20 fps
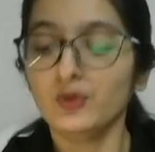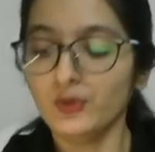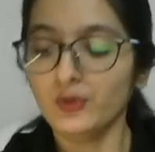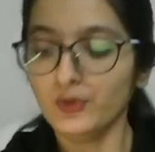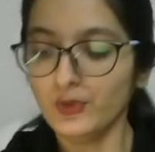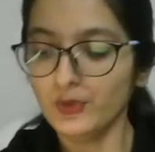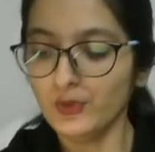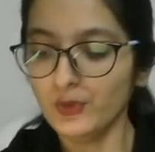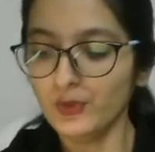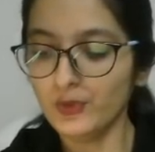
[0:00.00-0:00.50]

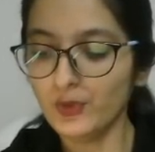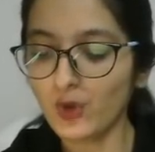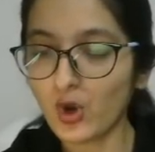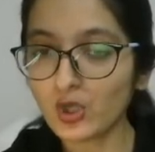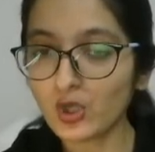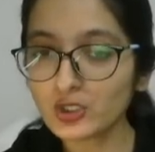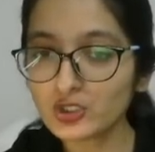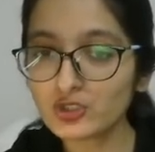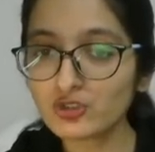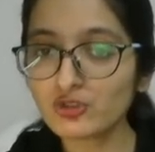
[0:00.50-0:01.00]

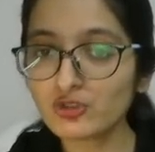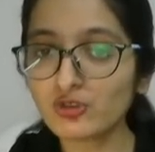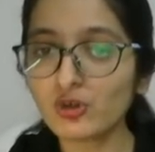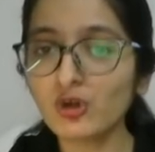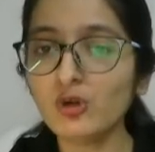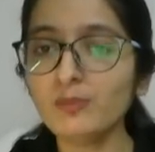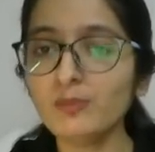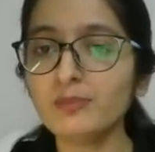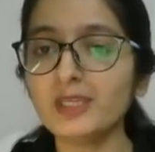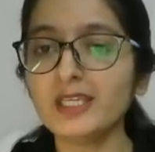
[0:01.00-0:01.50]
nostro
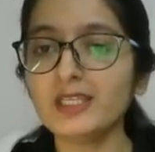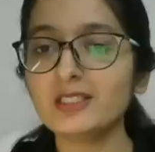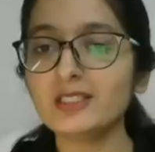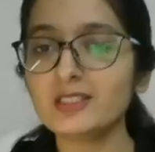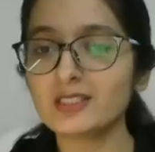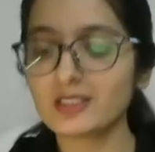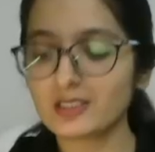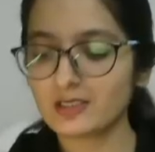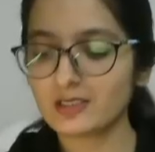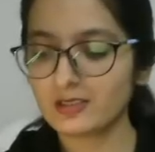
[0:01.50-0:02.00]

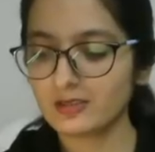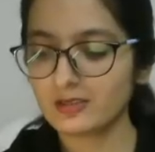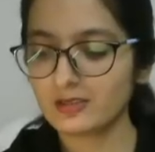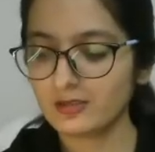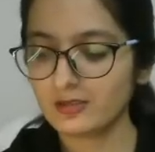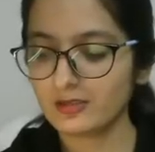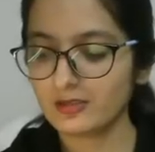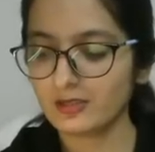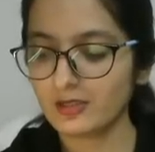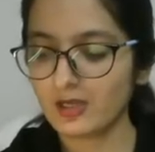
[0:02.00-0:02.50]
means
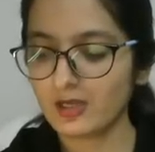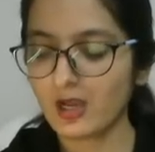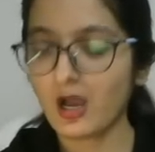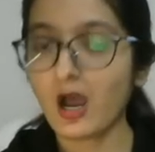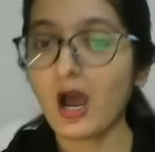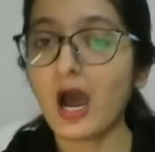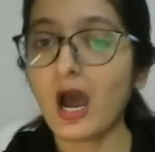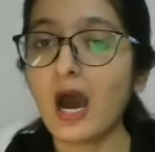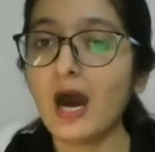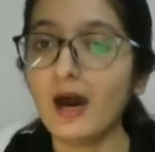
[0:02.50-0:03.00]

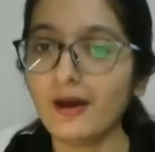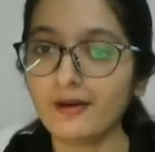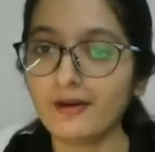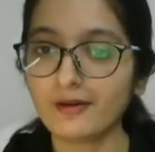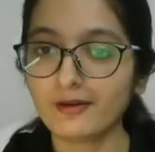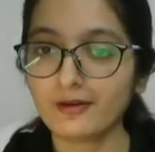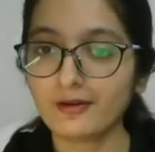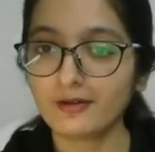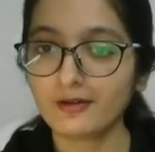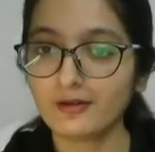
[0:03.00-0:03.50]
our
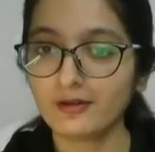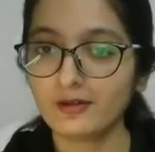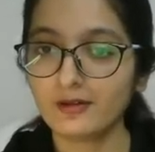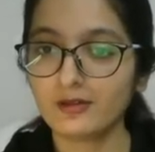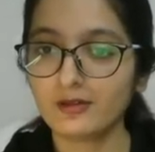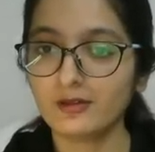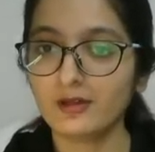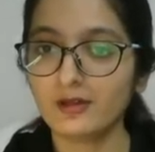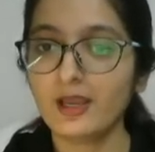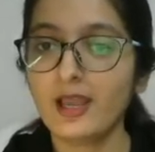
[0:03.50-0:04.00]

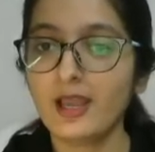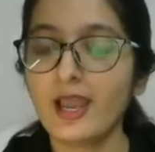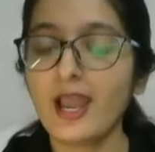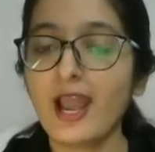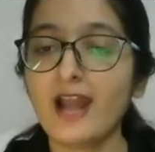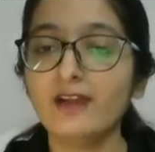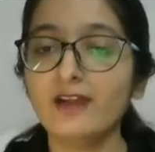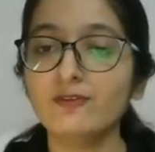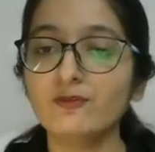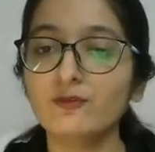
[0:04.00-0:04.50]

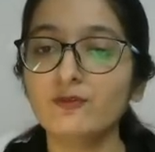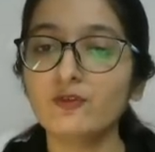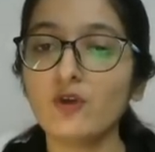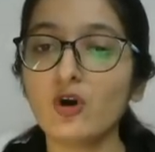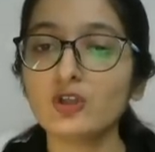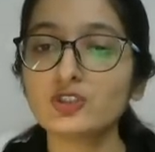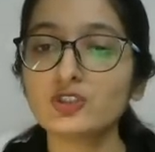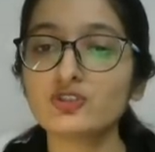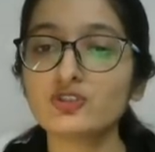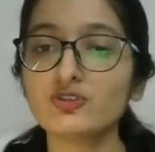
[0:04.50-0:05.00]
and
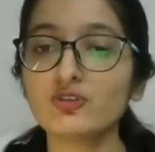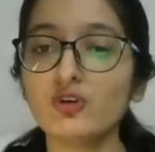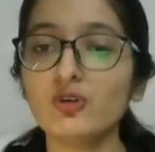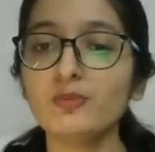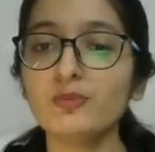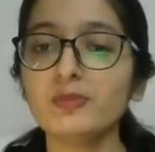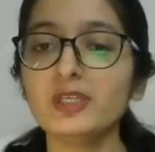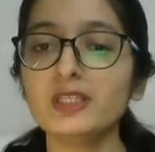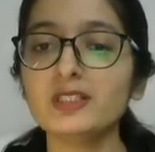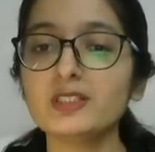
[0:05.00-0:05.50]
vostro
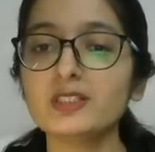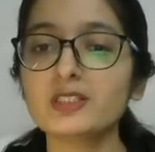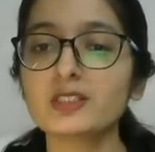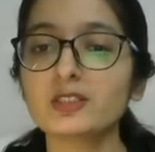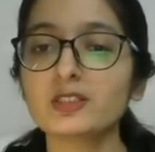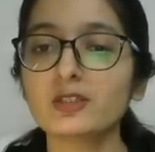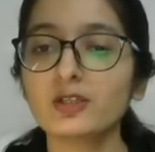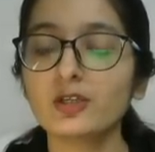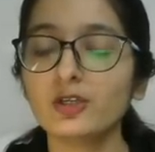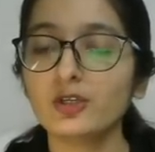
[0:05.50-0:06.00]

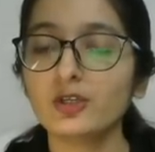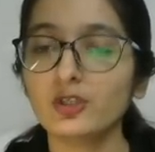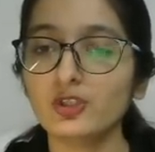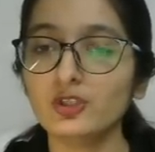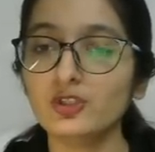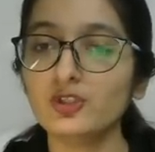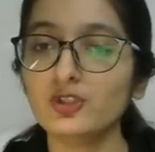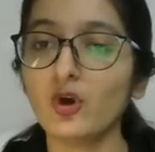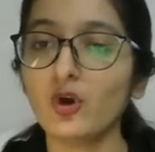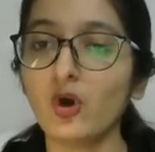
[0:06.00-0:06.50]
means
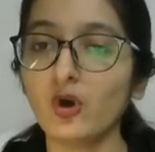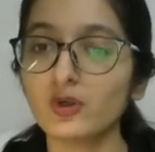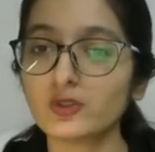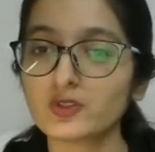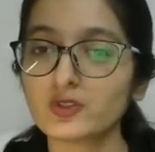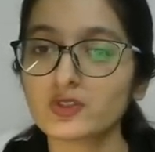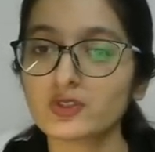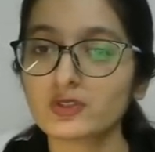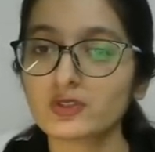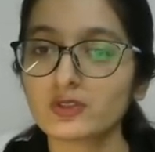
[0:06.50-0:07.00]

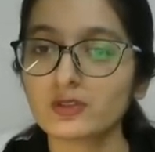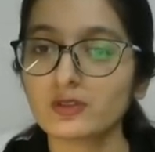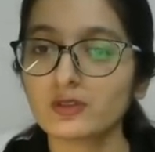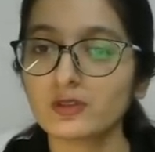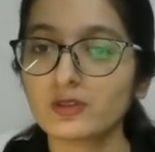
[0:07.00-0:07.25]
yours.